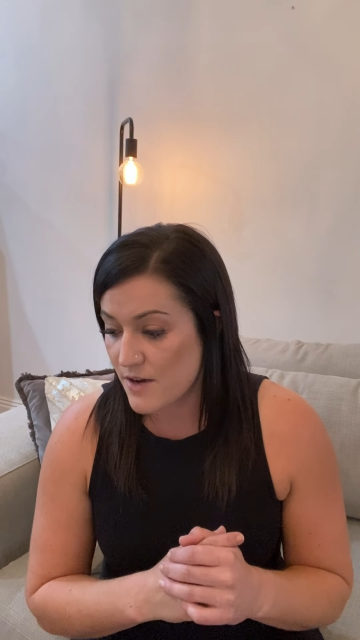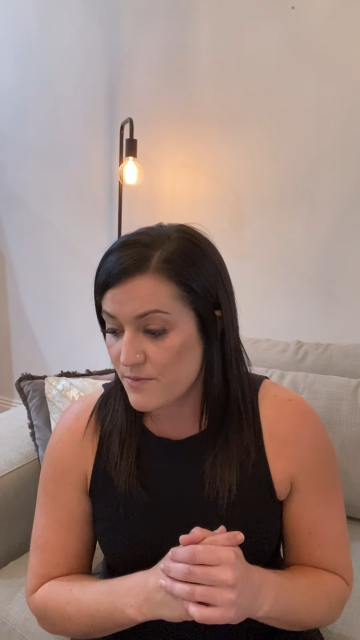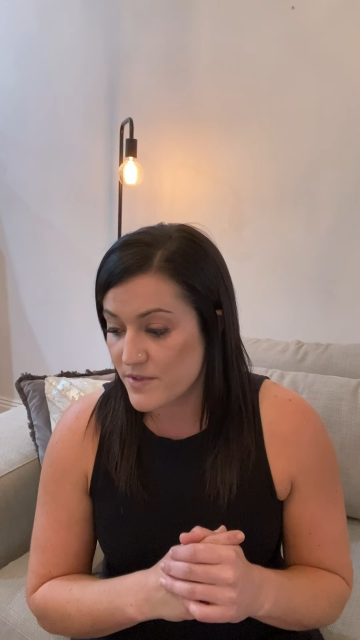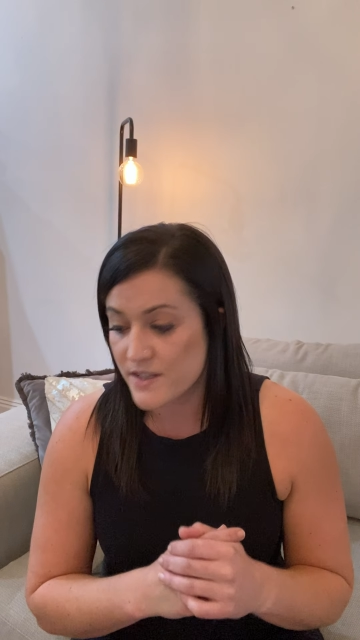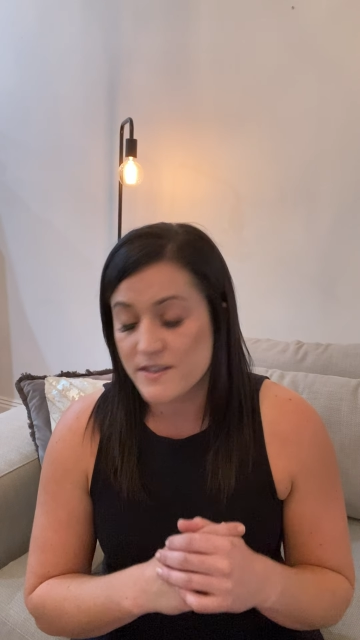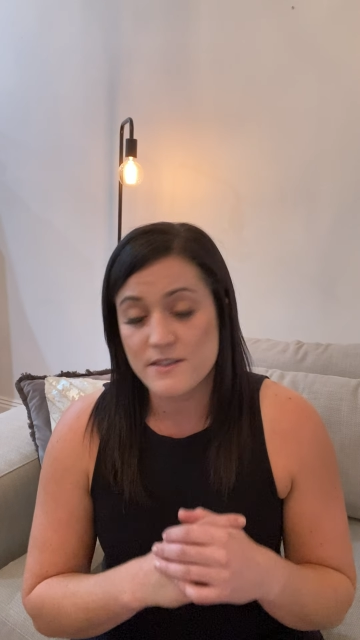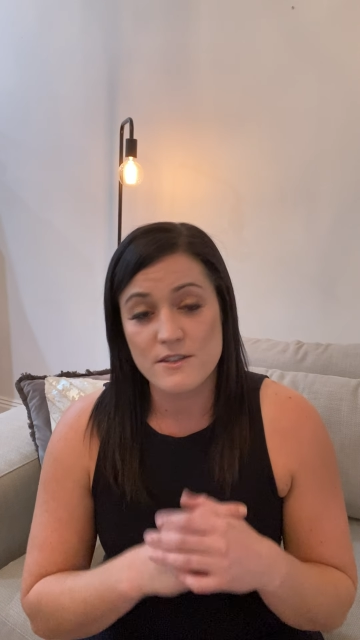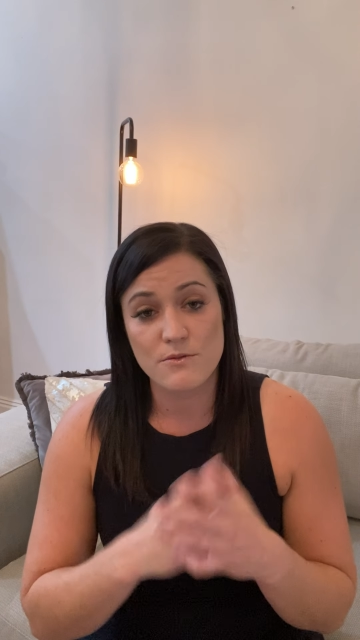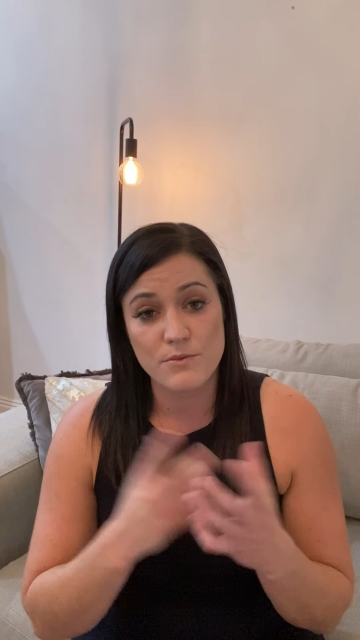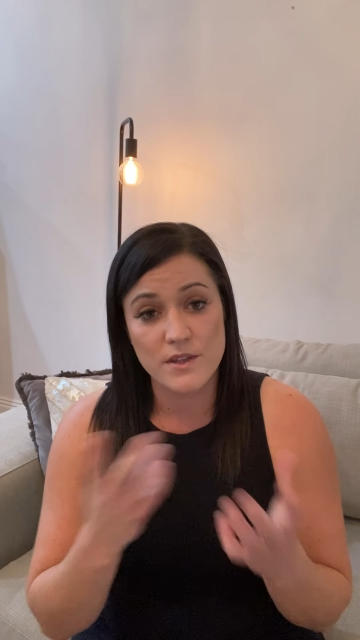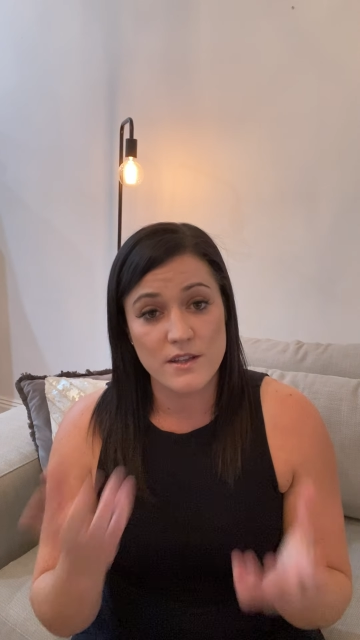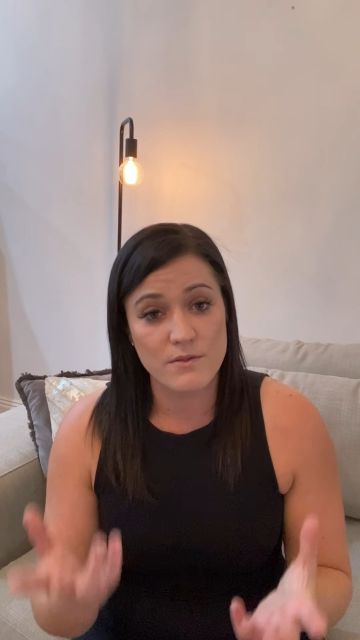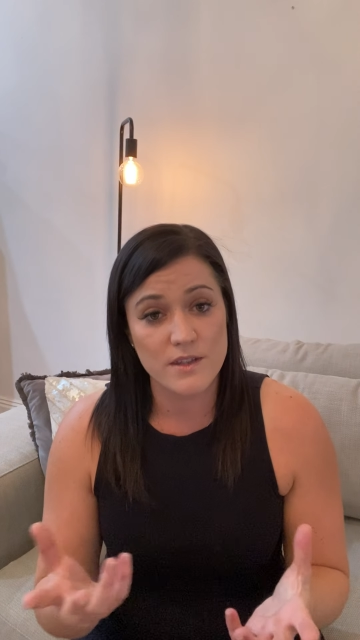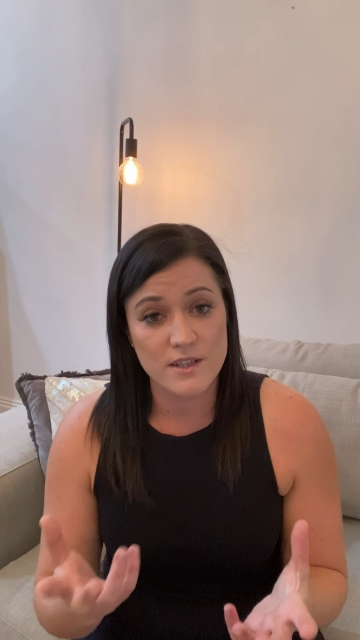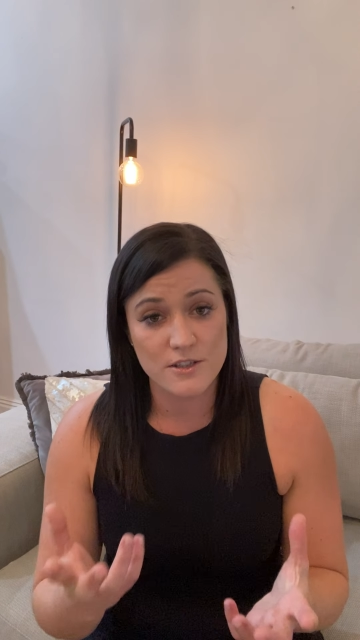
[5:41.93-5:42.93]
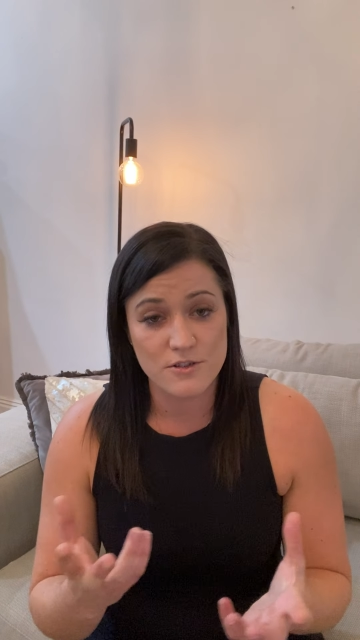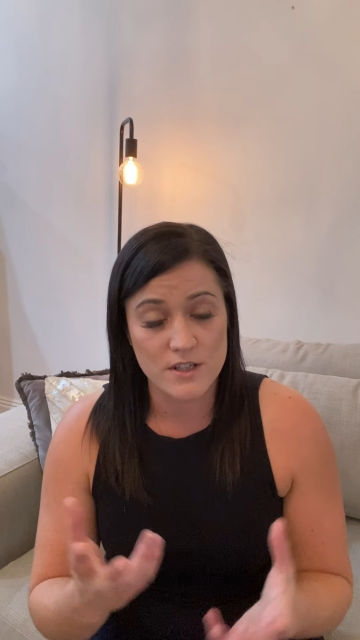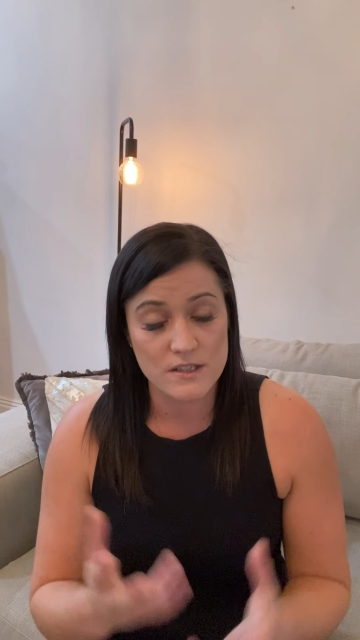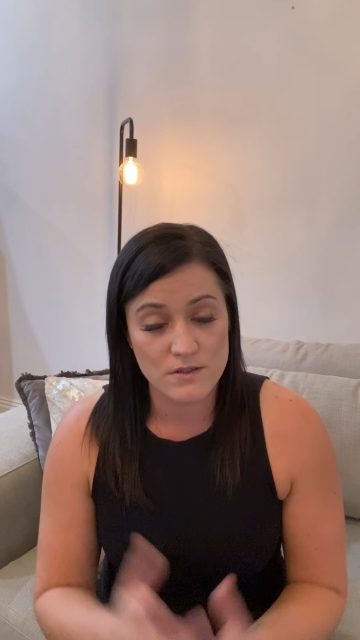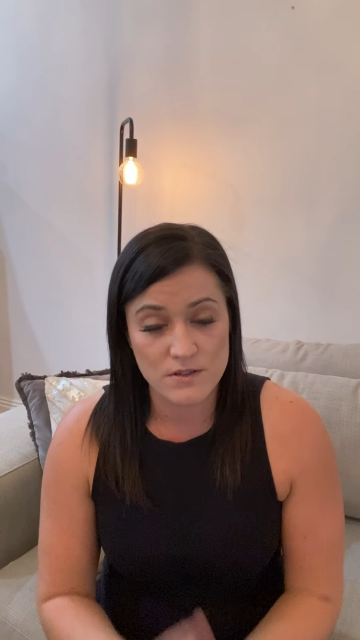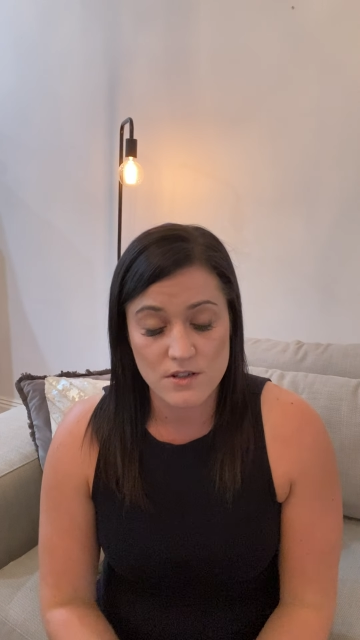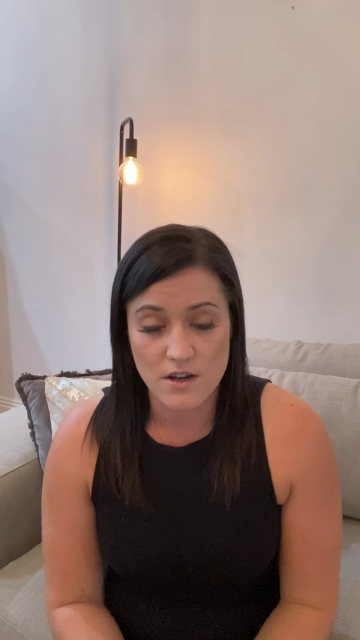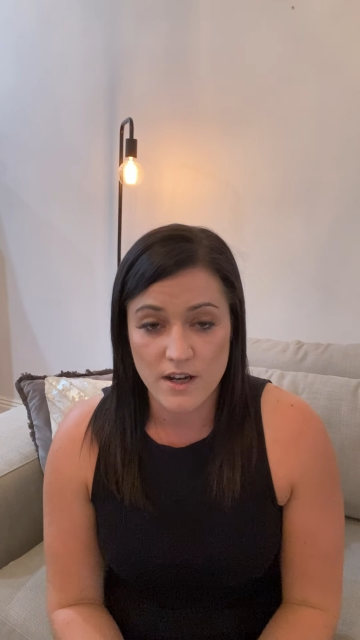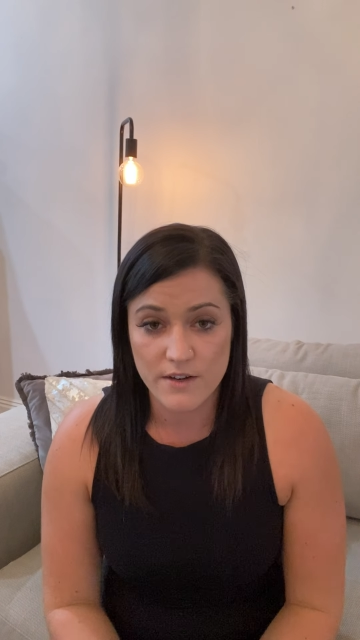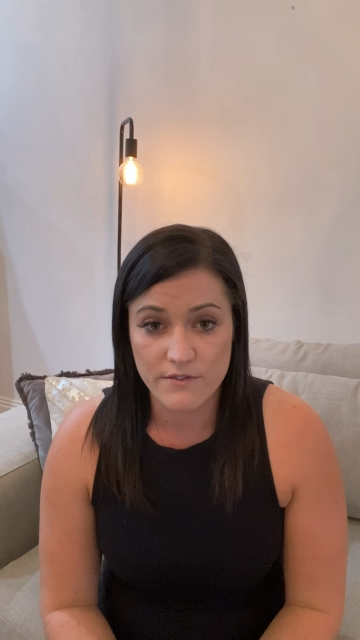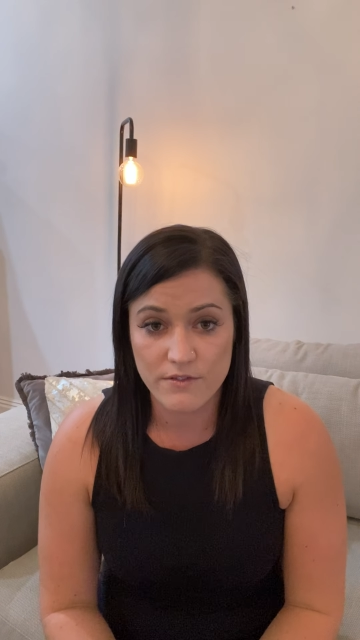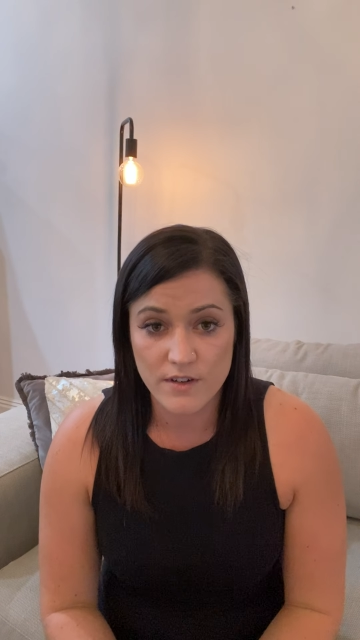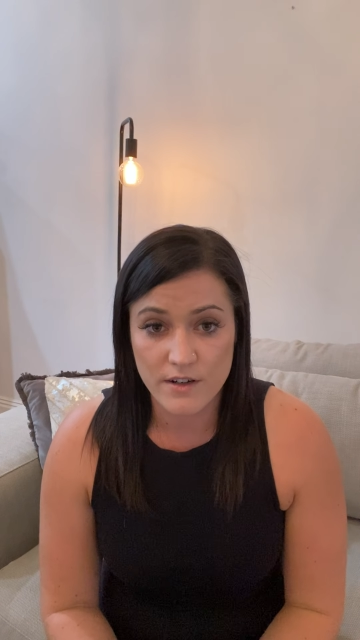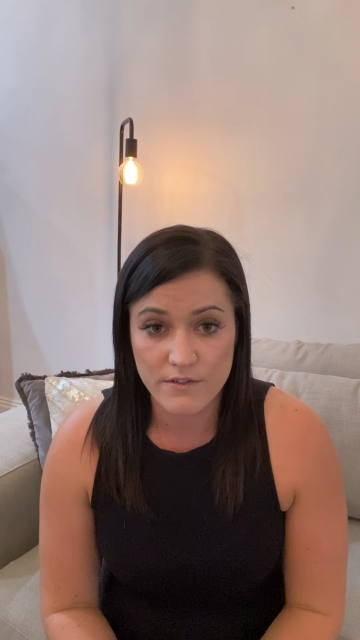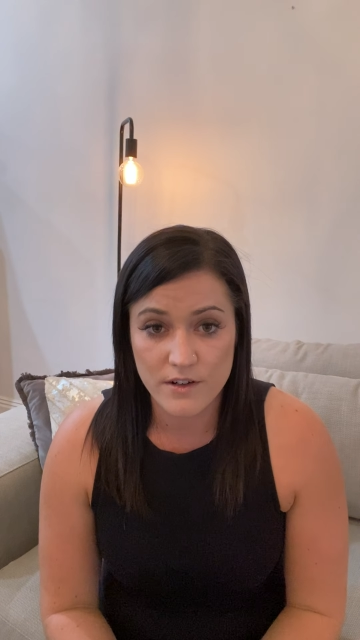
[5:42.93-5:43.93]
this is a really, really stressful time
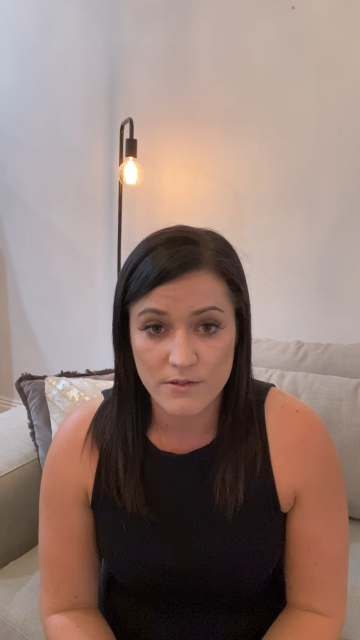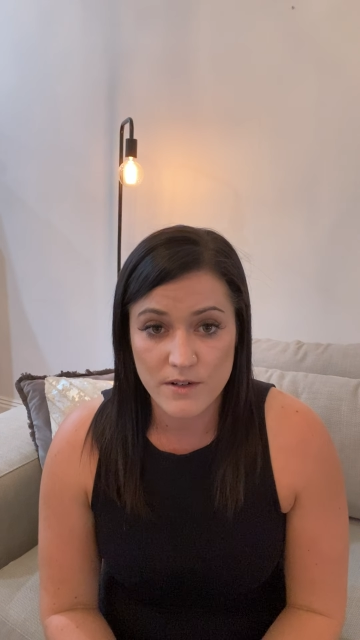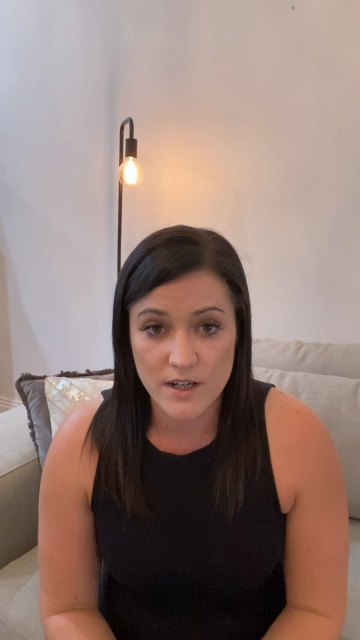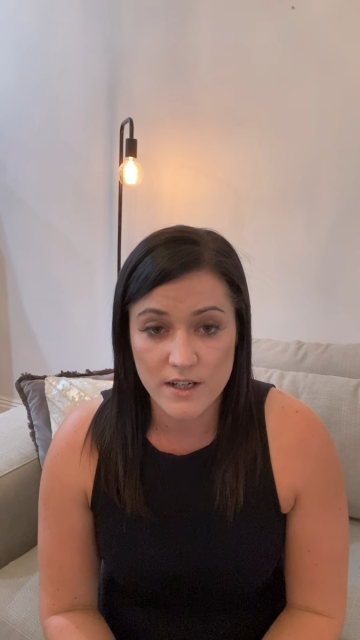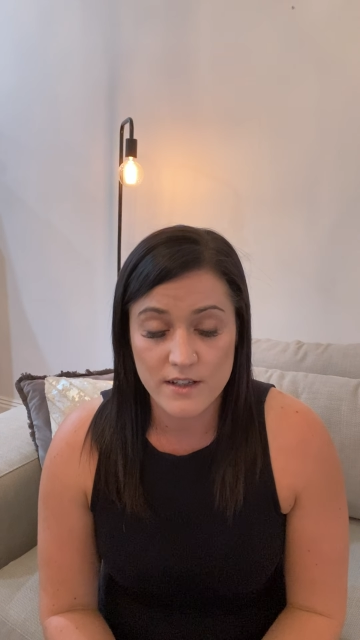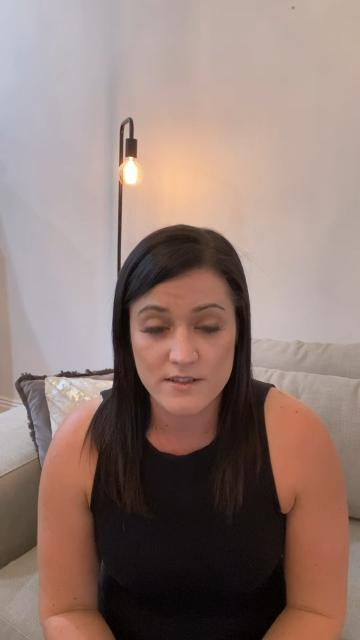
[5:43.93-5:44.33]
for everyone.